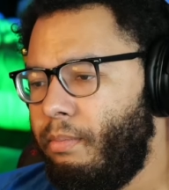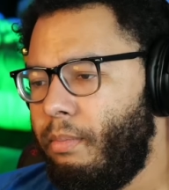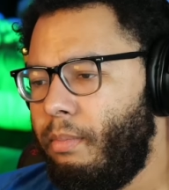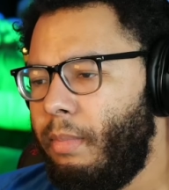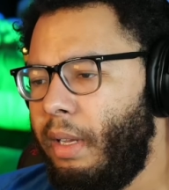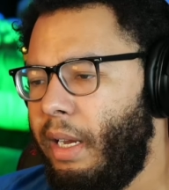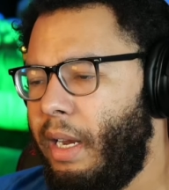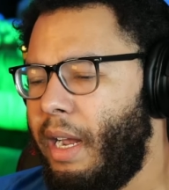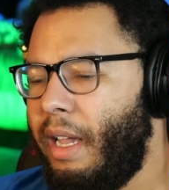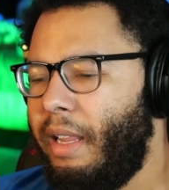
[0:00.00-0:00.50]

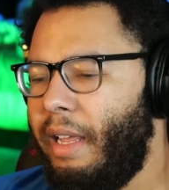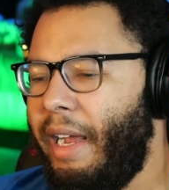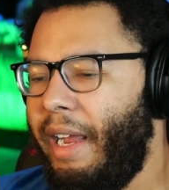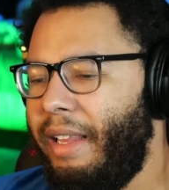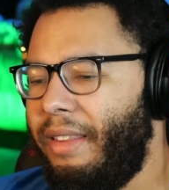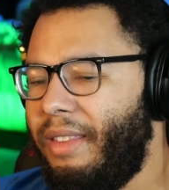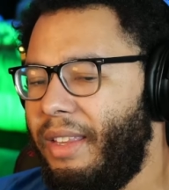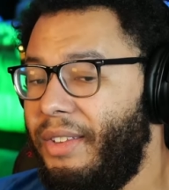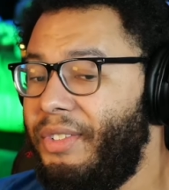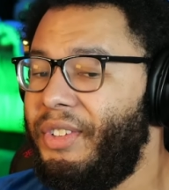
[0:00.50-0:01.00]
me, I
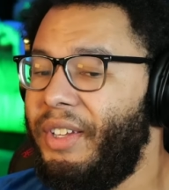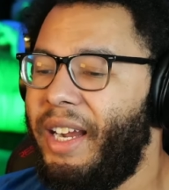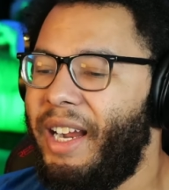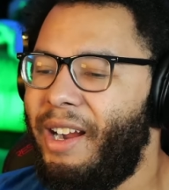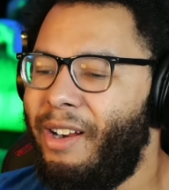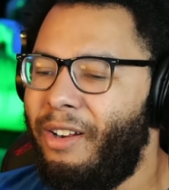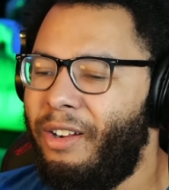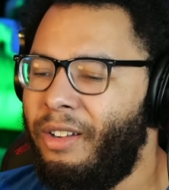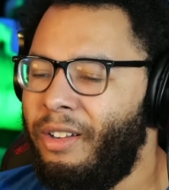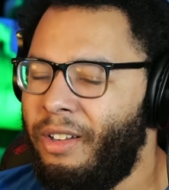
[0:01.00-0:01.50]
like the
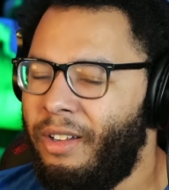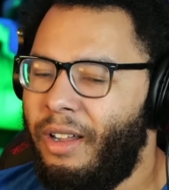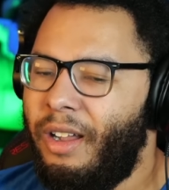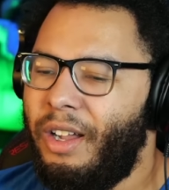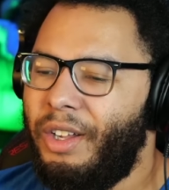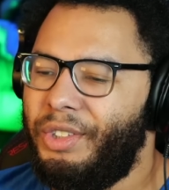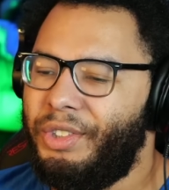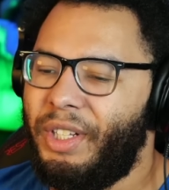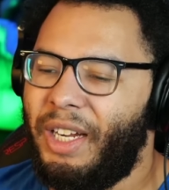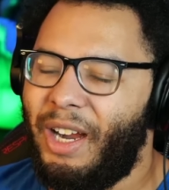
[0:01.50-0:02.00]
Sarah
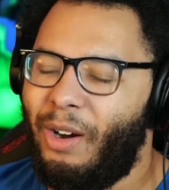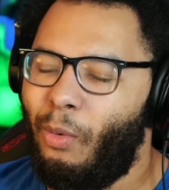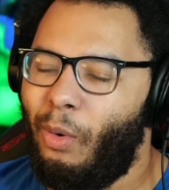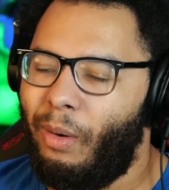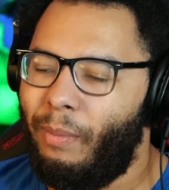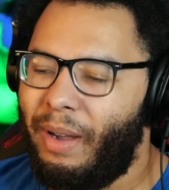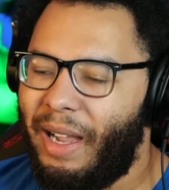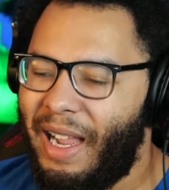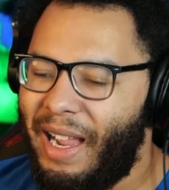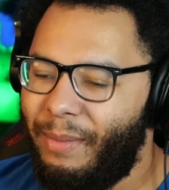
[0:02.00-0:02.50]
Sarah
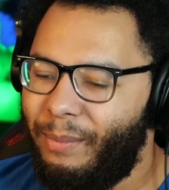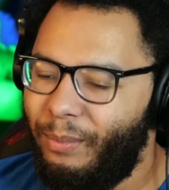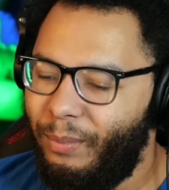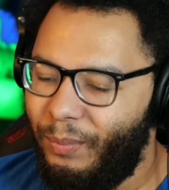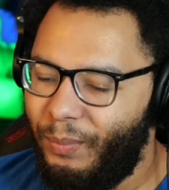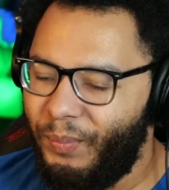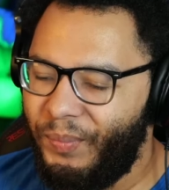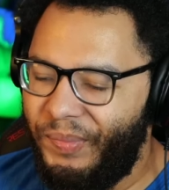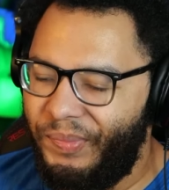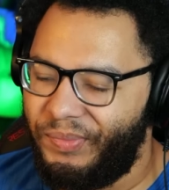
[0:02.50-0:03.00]
one, but
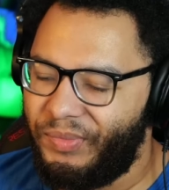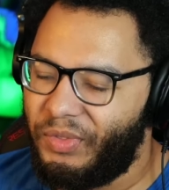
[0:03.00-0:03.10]
I'm